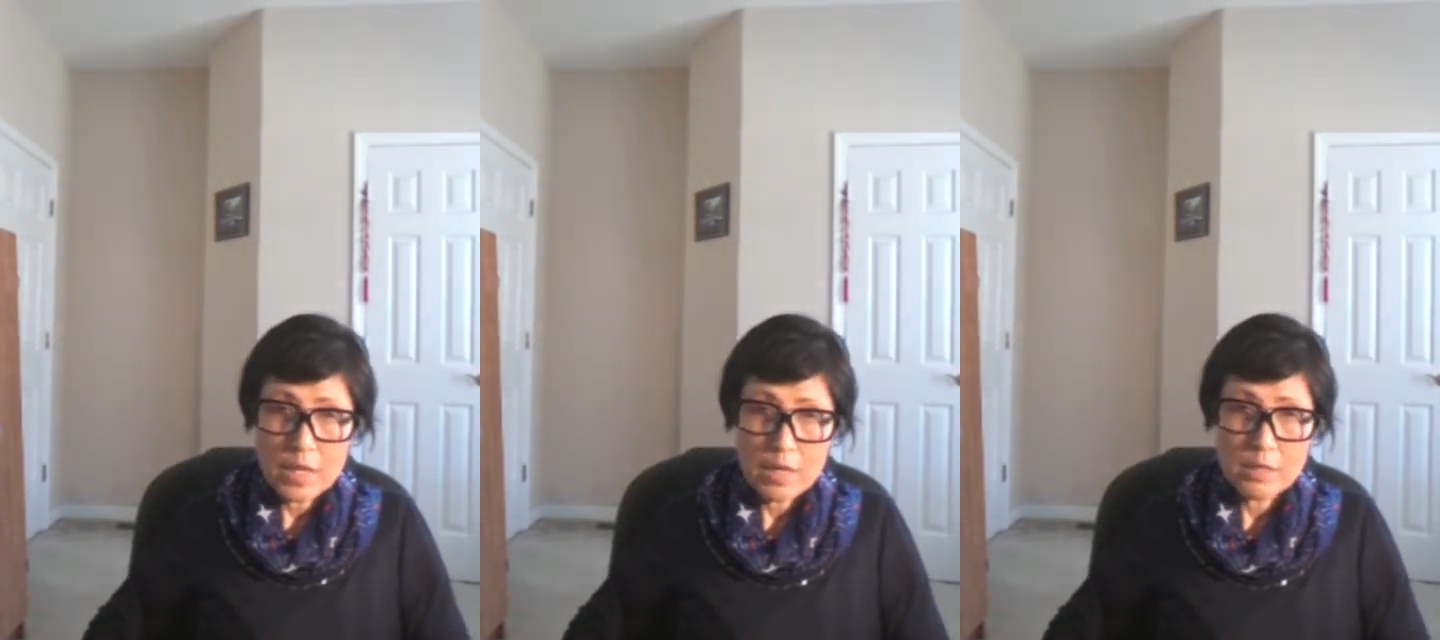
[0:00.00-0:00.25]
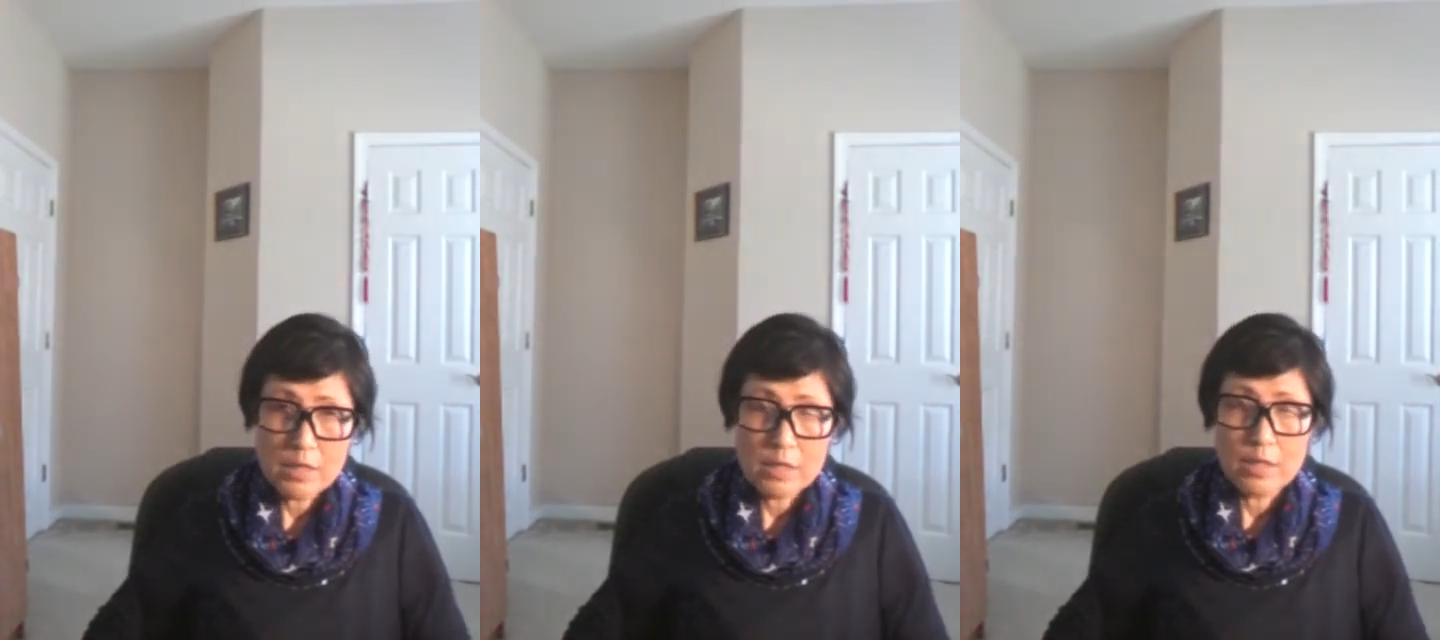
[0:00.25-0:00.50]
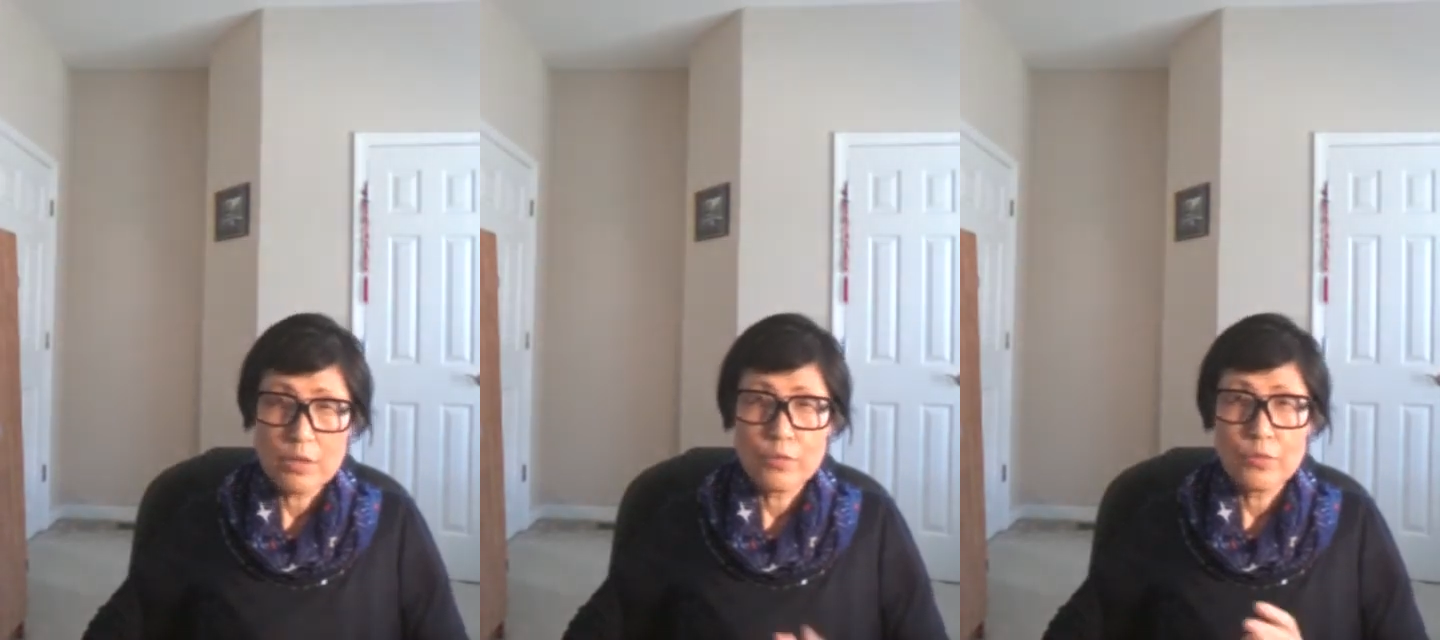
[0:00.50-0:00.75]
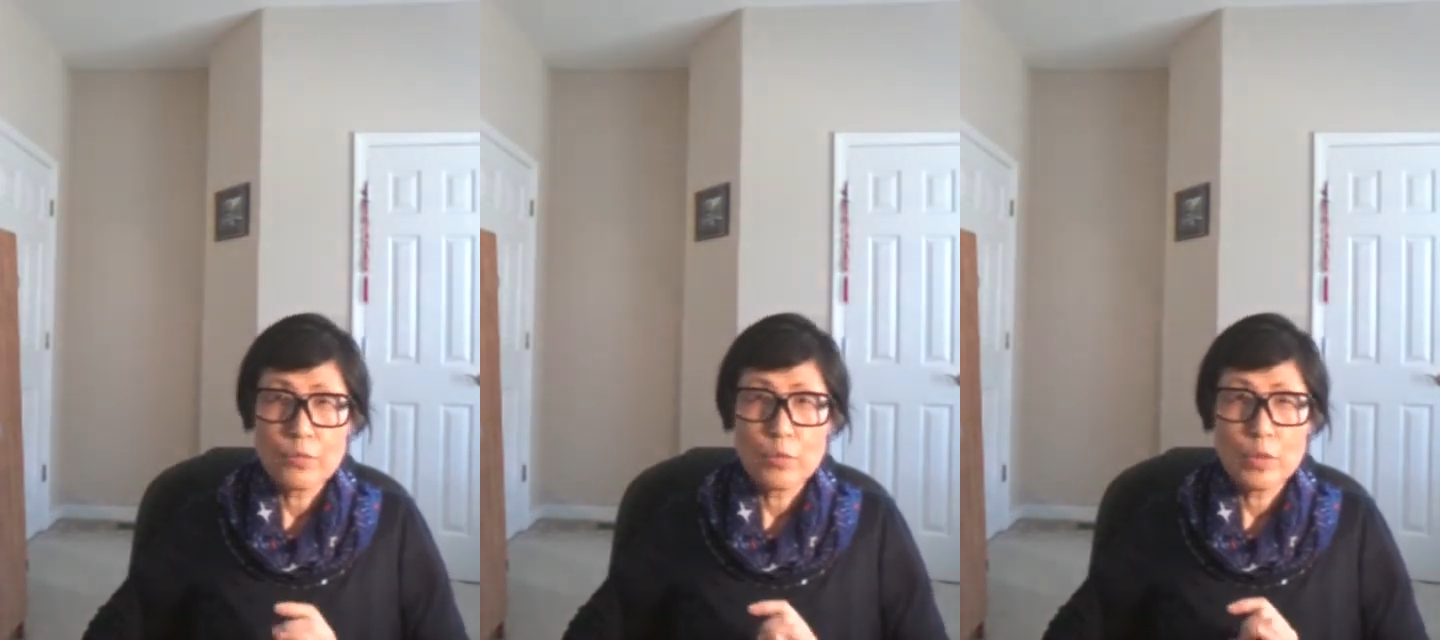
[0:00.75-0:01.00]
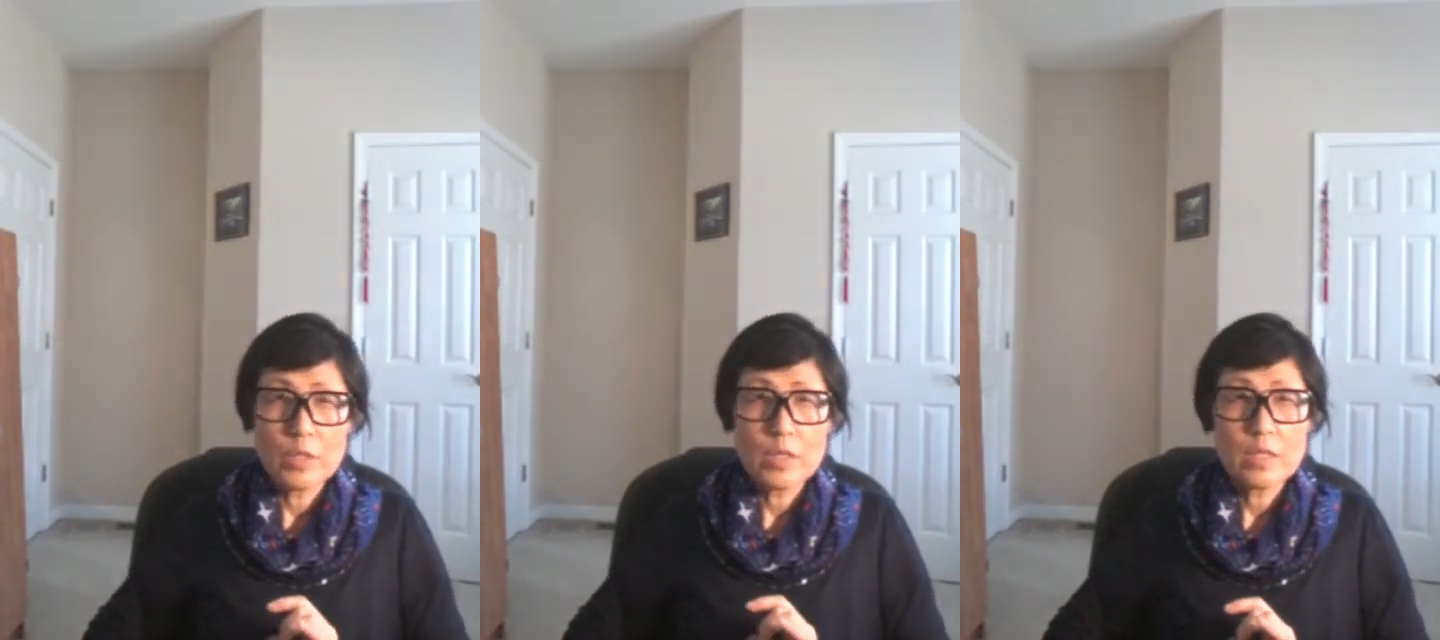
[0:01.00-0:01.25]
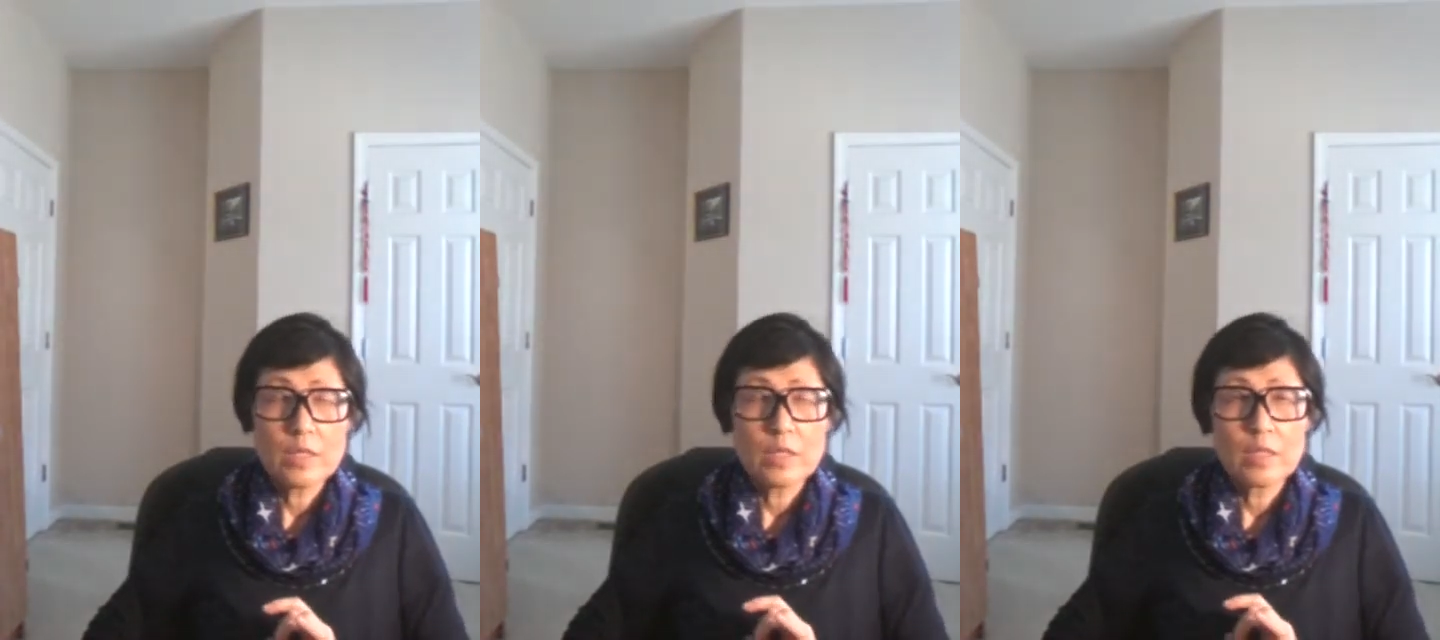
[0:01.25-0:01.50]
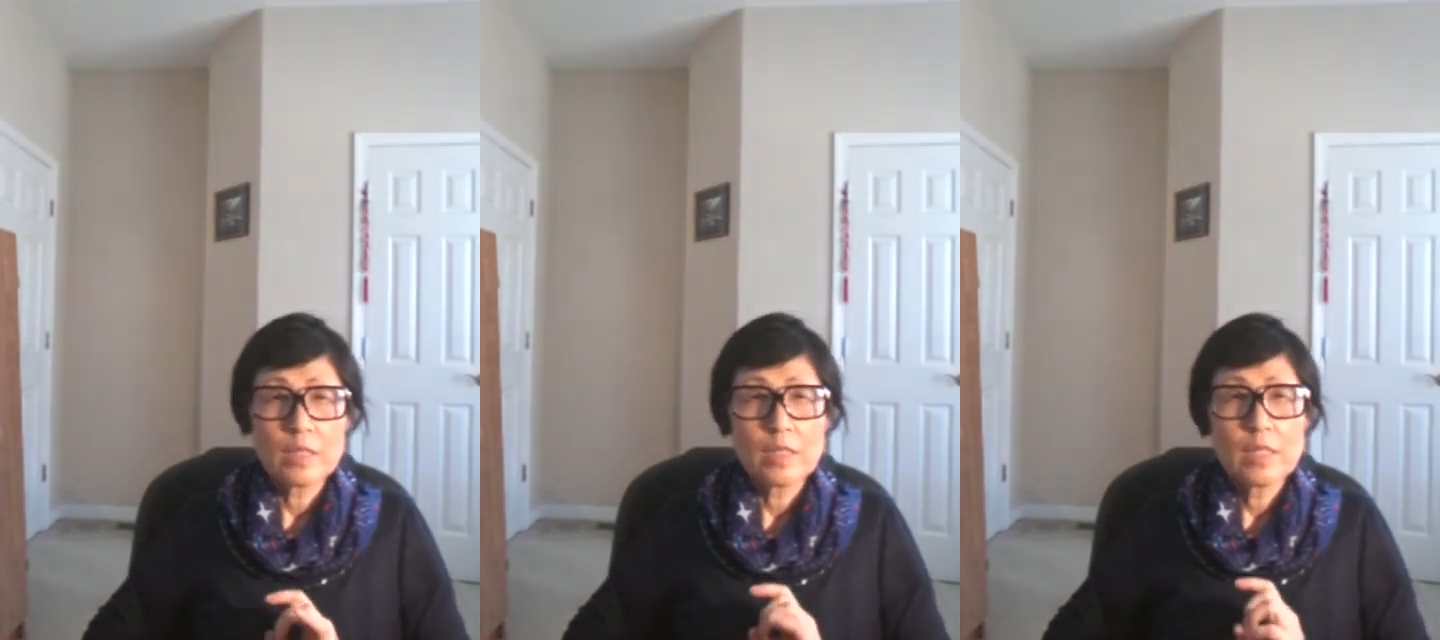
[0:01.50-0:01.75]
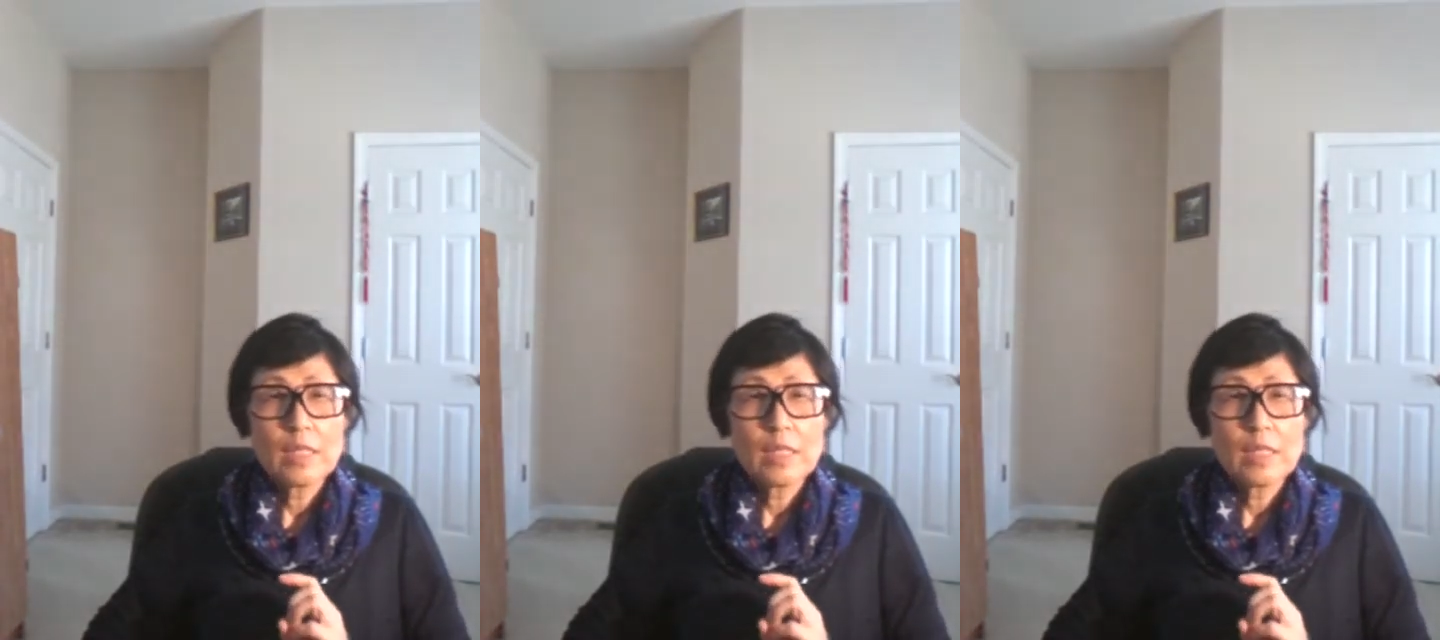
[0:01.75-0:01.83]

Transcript: idea of what is the